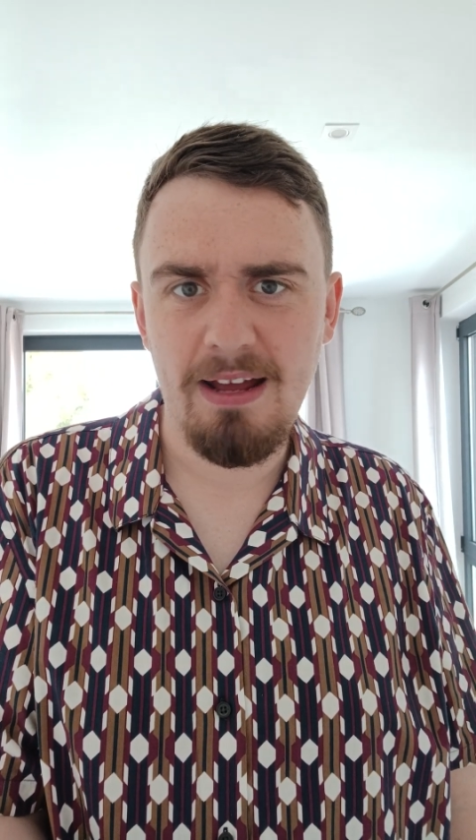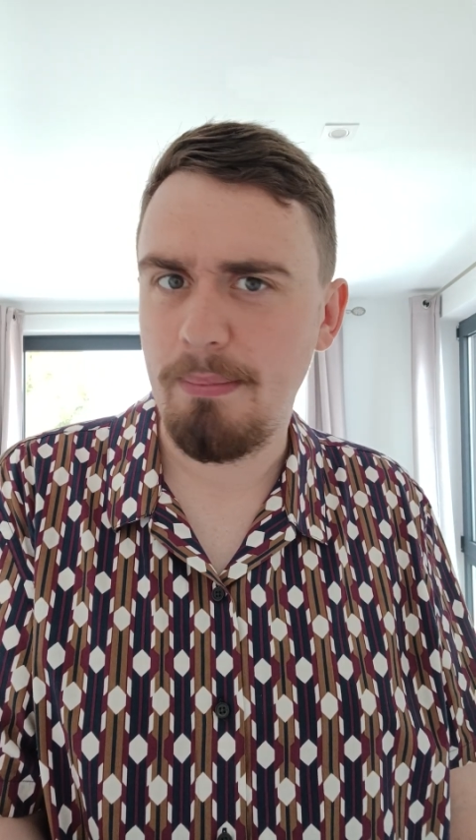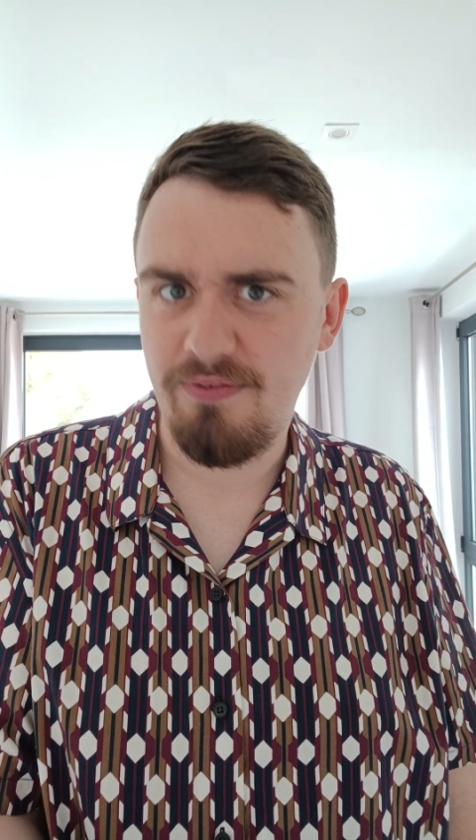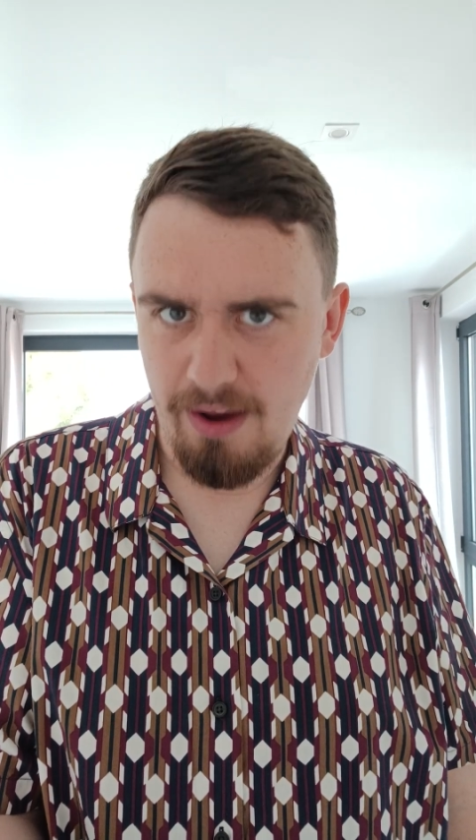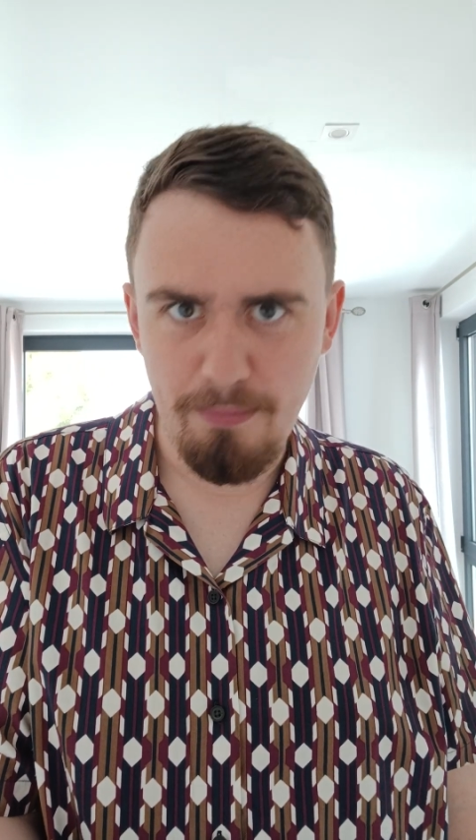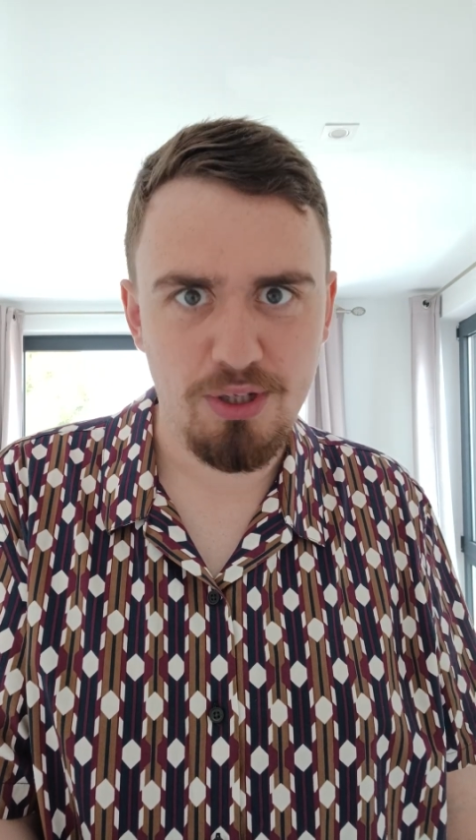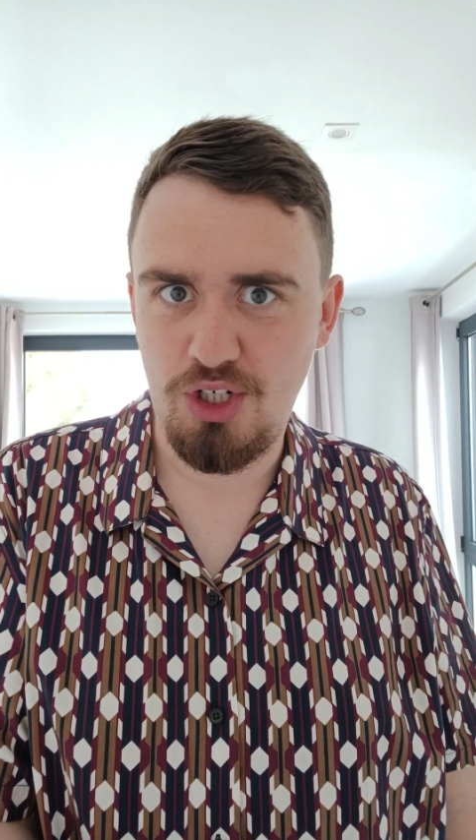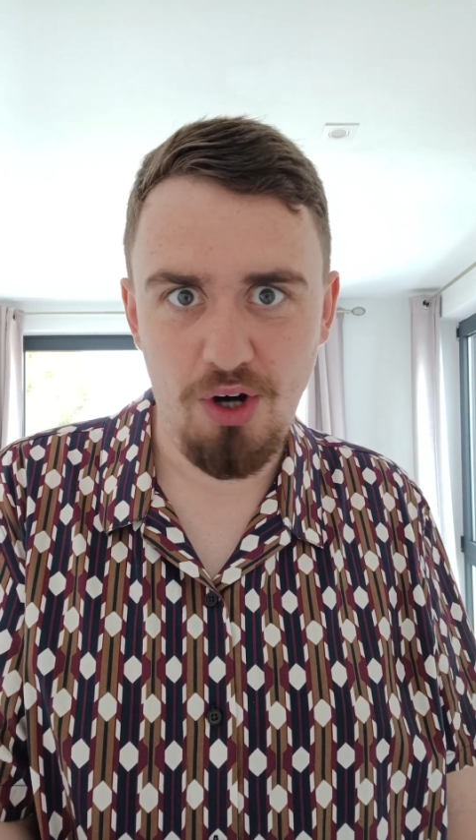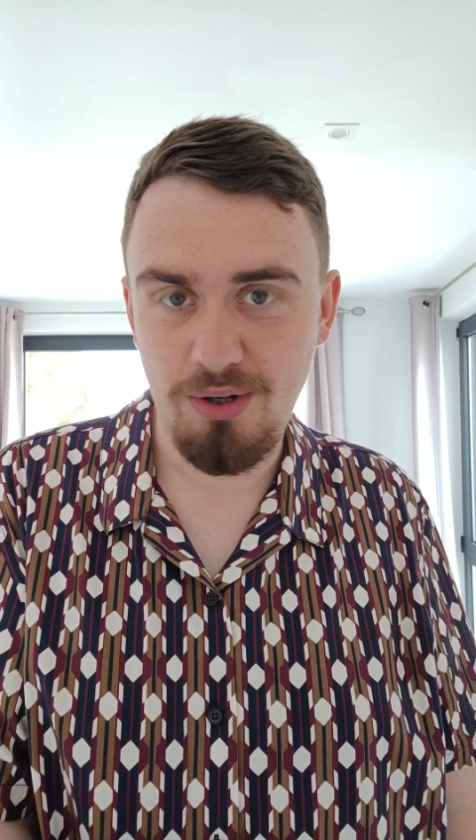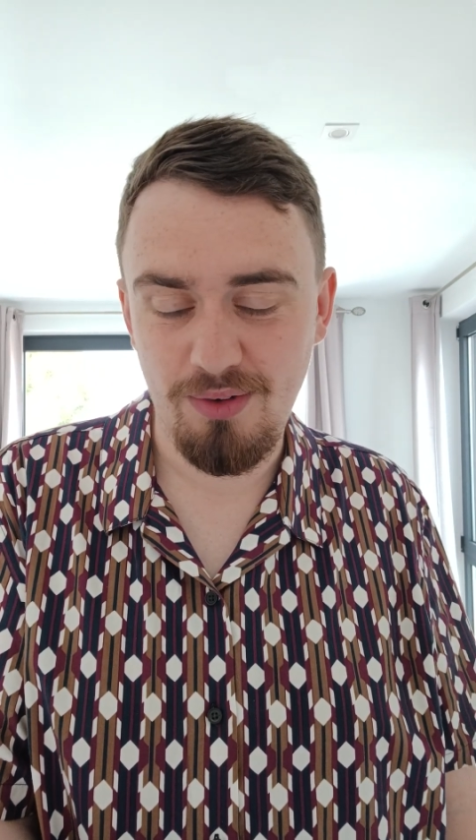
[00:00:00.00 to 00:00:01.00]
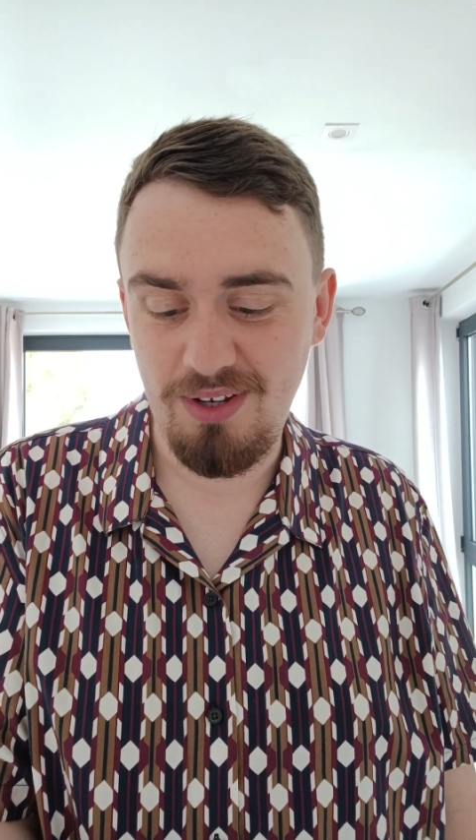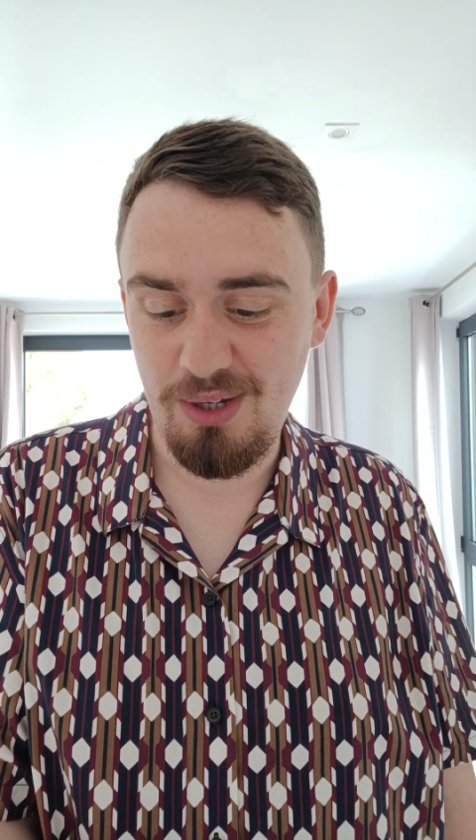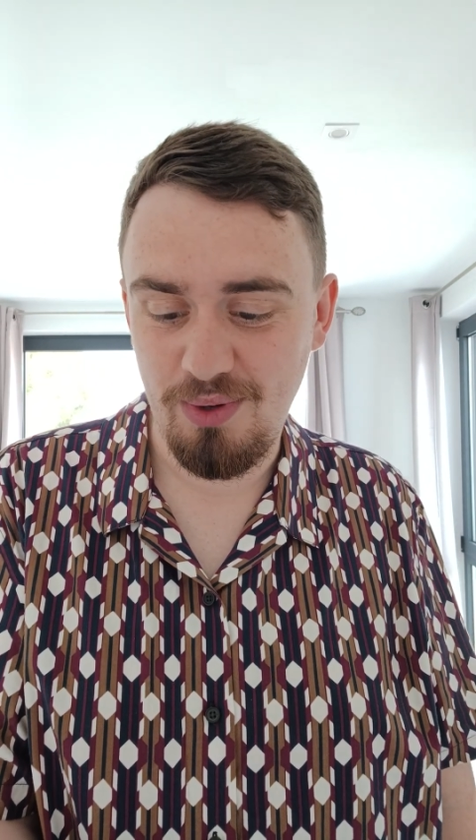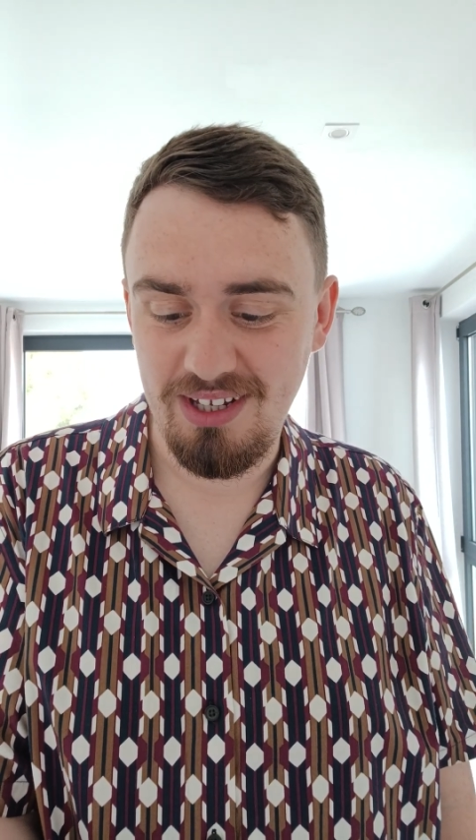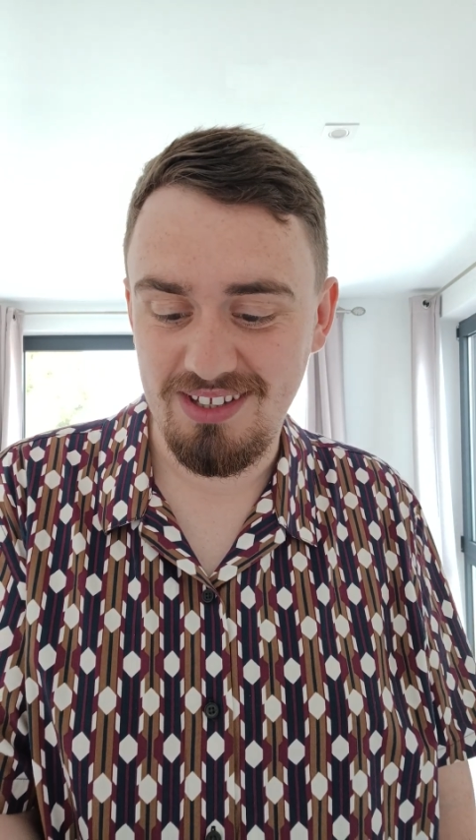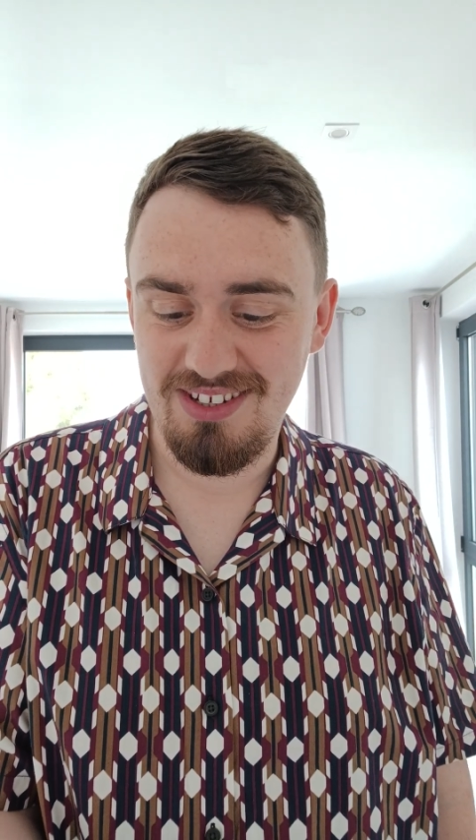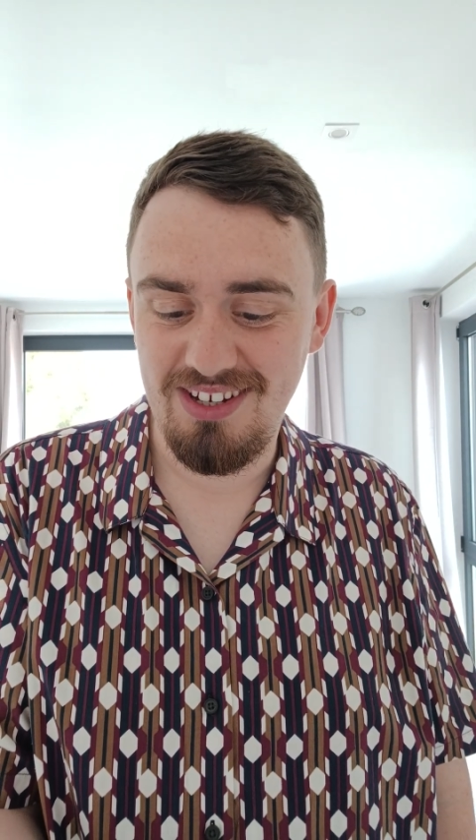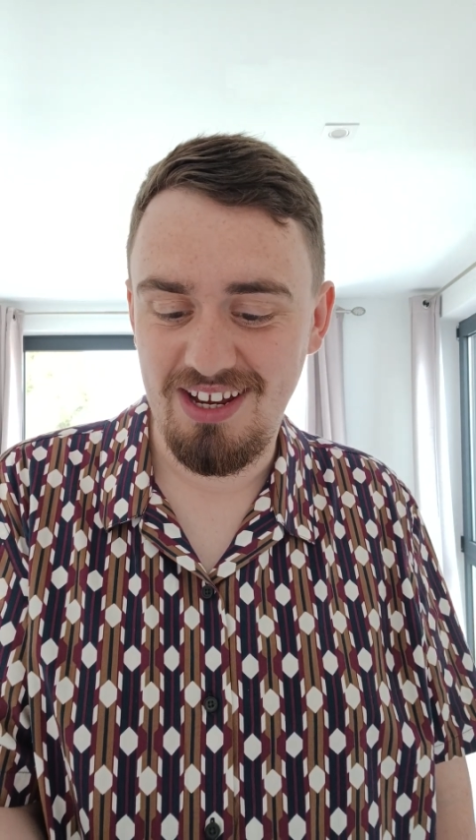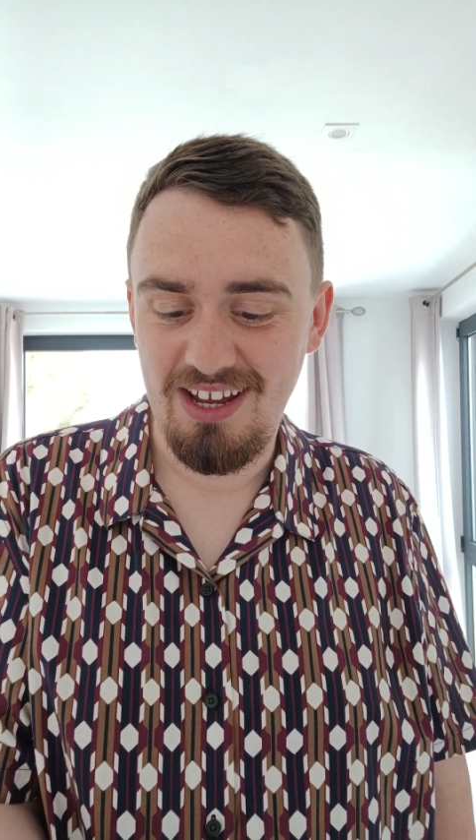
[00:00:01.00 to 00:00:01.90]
I'd be shocked if he wins.